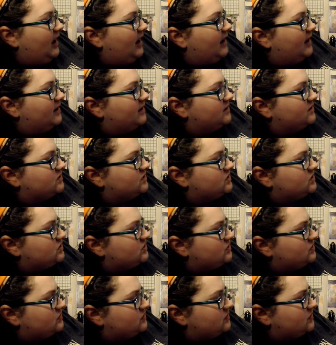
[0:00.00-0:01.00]
and
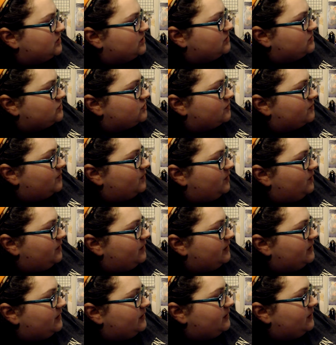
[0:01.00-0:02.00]
String
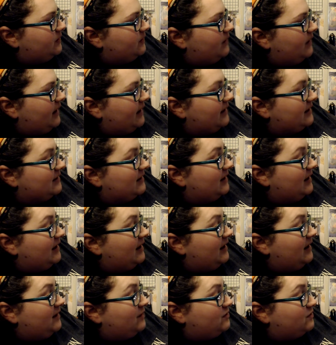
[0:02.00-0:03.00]
Tremolo, and the
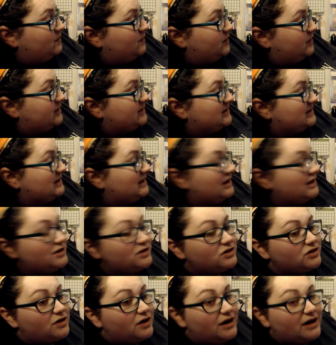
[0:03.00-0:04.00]
eighth one is the
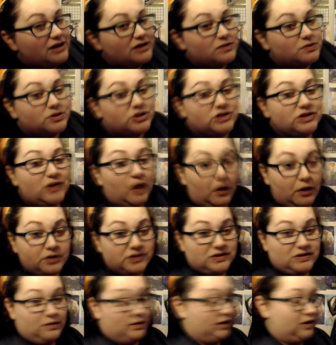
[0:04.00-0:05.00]
end credits, which is
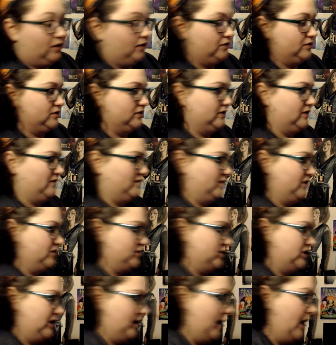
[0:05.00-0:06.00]
also an alternate
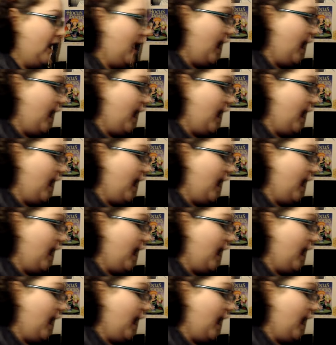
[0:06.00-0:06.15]
version.